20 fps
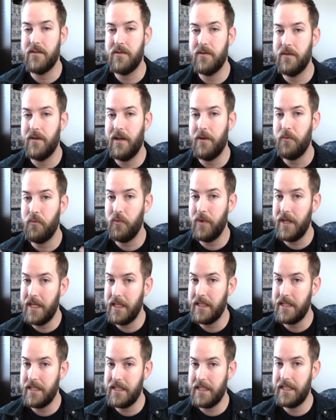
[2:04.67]
So I
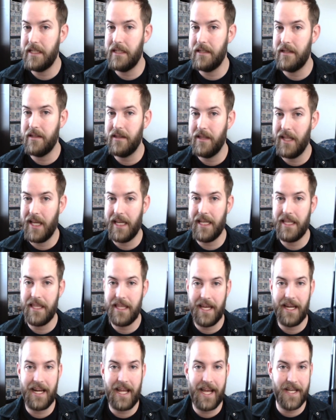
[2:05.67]
really did like
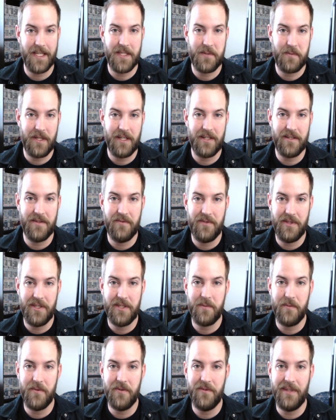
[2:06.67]
that aspect of
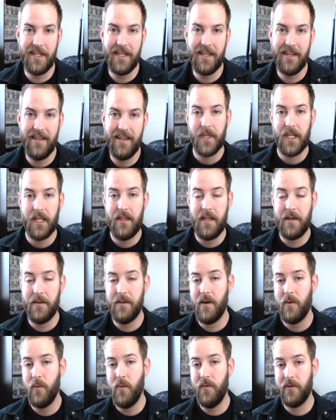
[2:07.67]
this movie. Now,
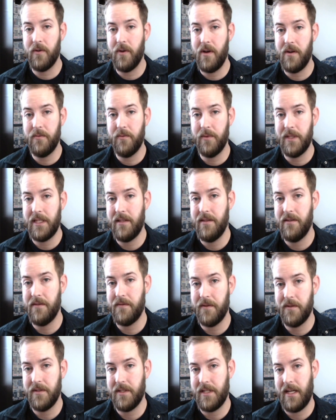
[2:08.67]
overall, within the
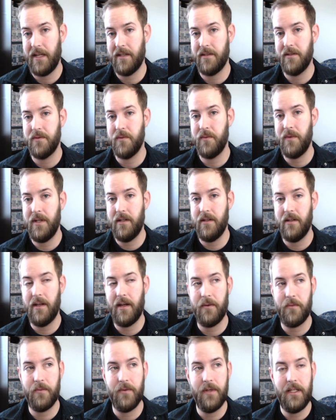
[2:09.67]
first act as well, I
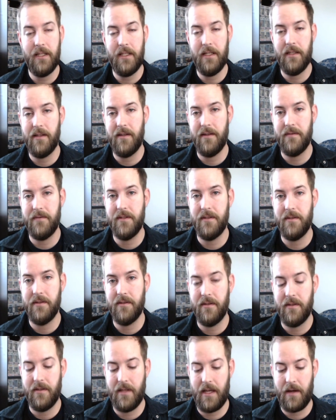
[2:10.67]
really loved
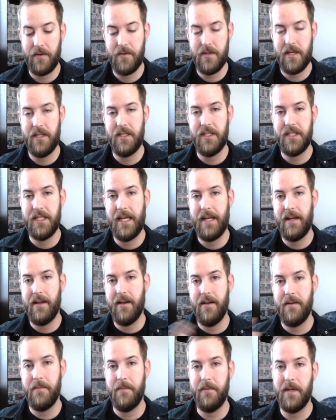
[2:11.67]
how they set
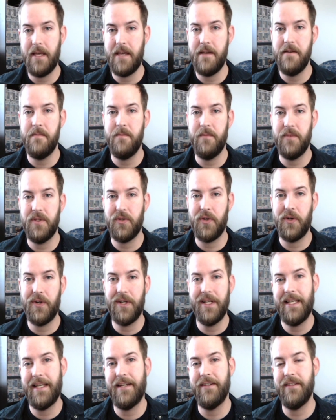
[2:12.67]
up him
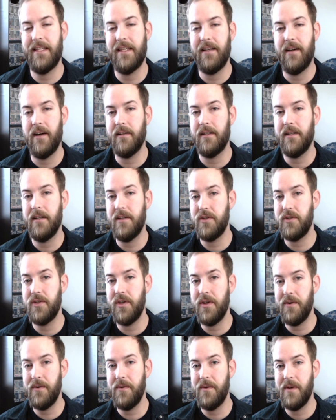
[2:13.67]
starting out the oddity
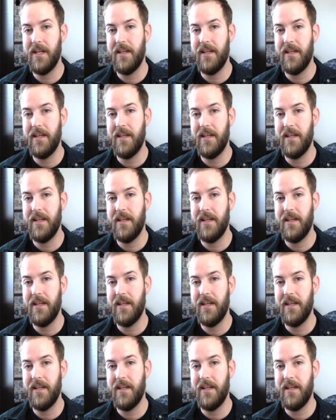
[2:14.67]
show.